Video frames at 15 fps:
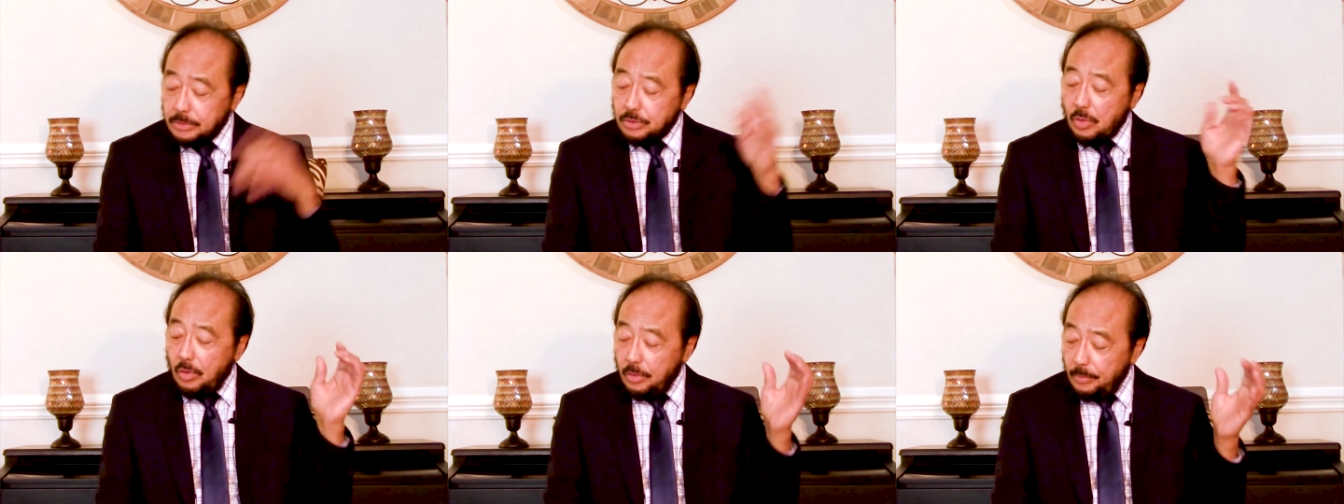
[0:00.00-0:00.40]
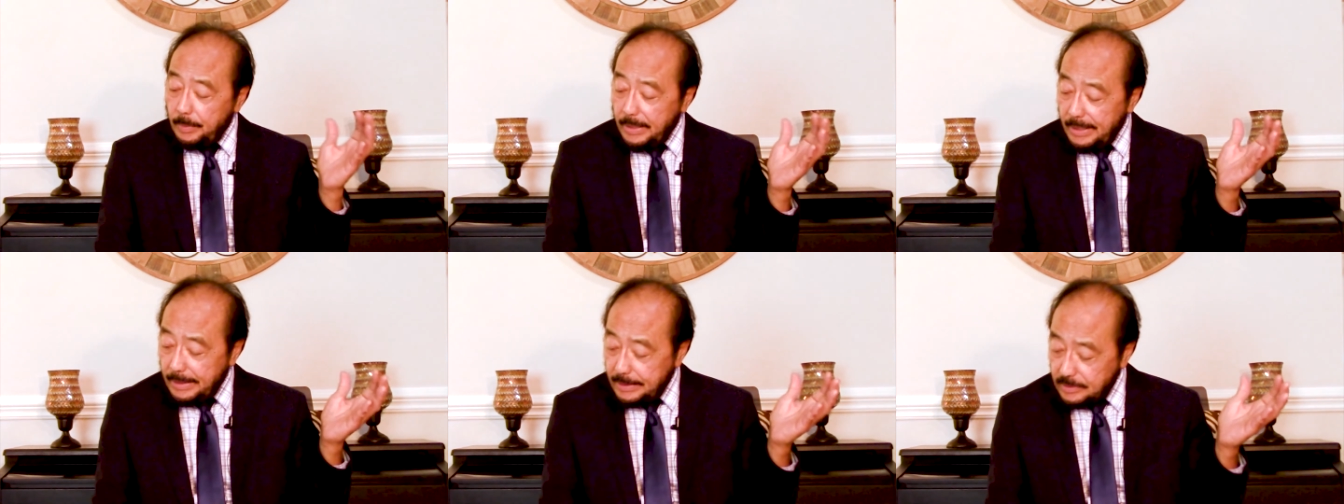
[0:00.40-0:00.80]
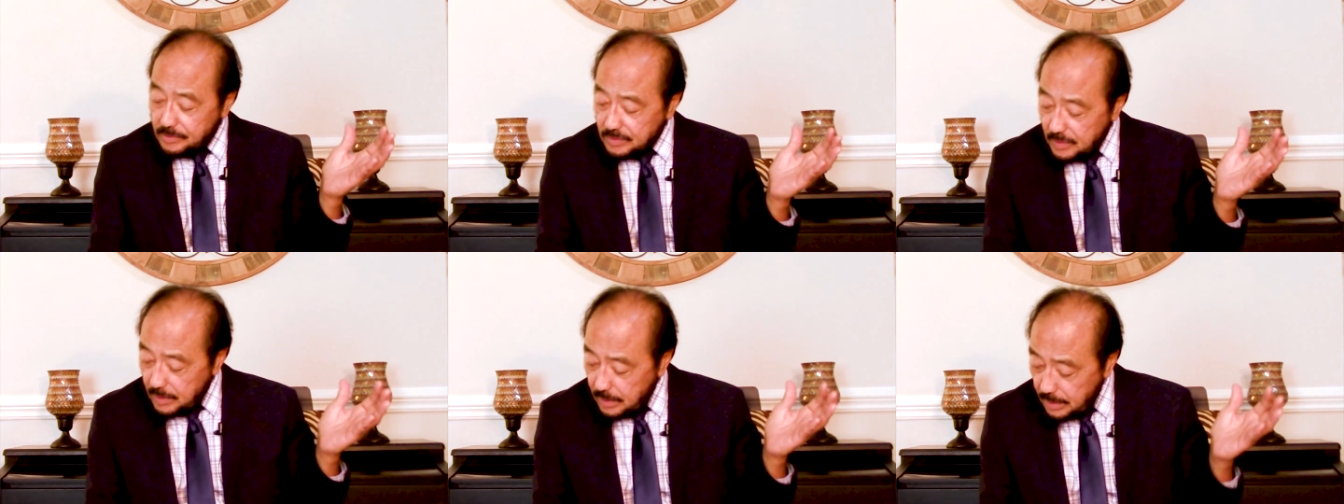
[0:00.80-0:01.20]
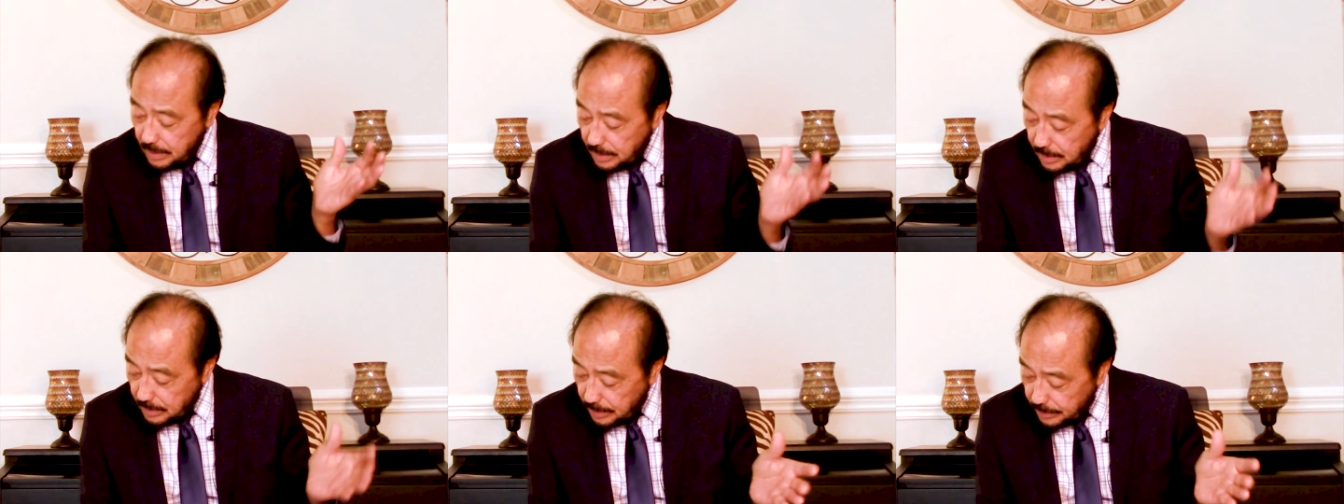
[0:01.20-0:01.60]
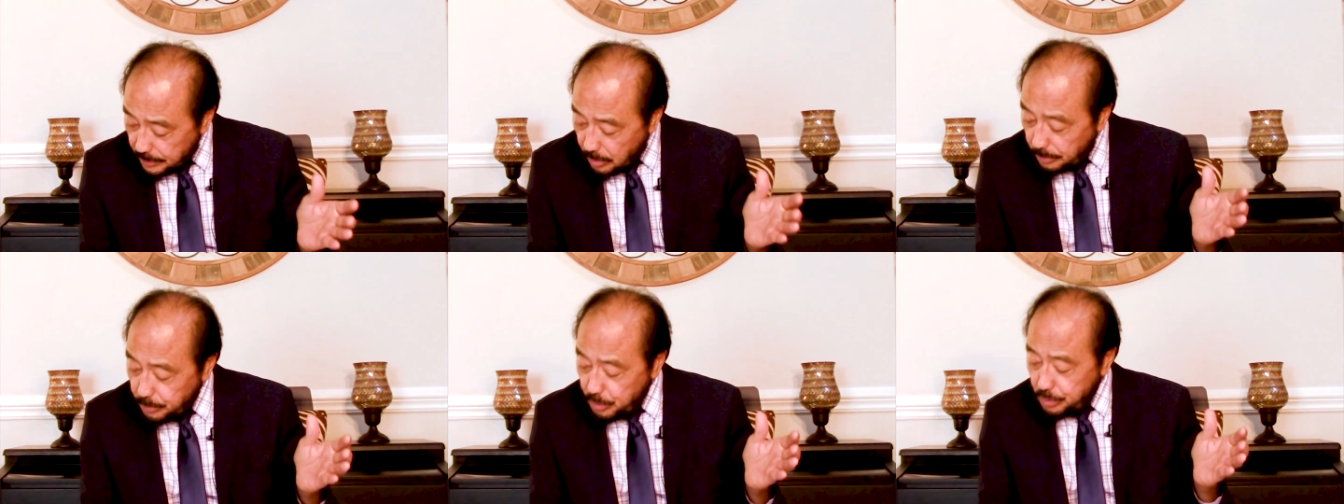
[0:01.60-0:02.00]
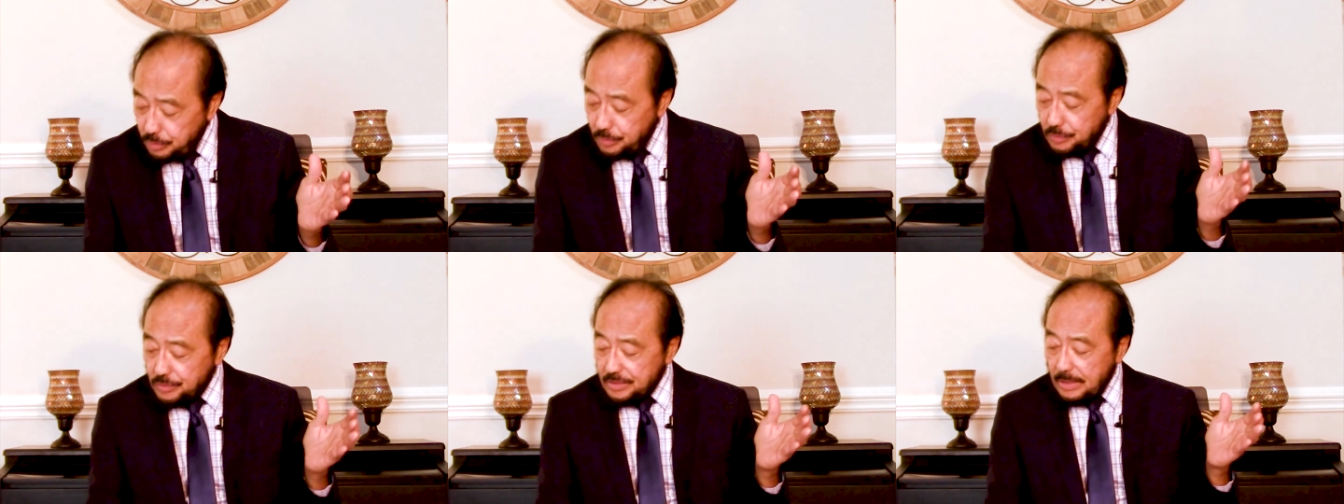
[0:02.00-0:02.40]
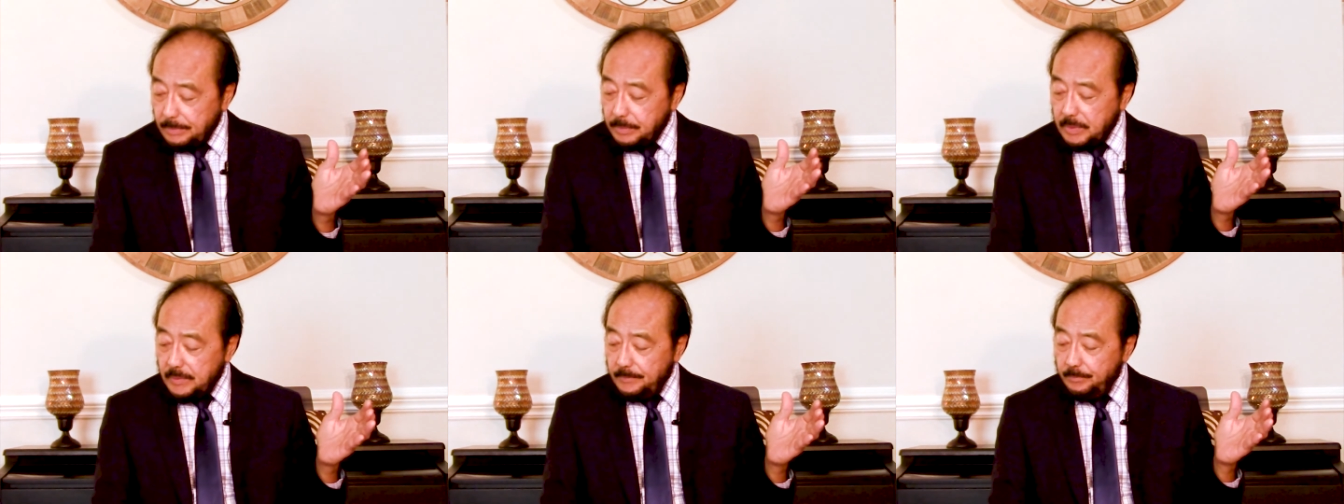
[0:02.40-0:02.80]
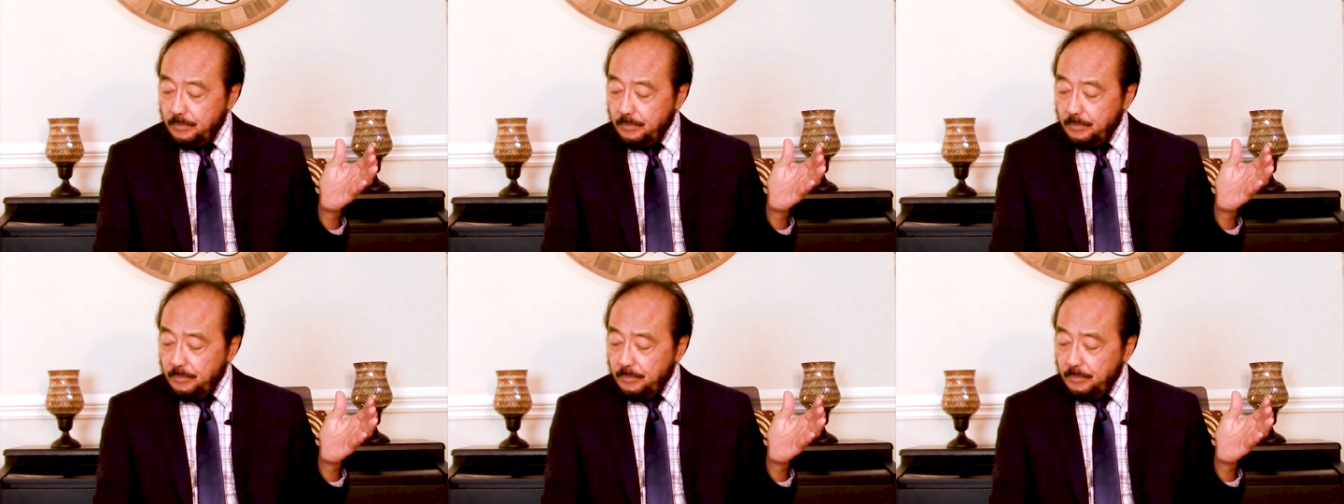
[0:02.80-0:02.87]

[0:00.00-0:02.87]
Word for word: going to be this uh, communion supper.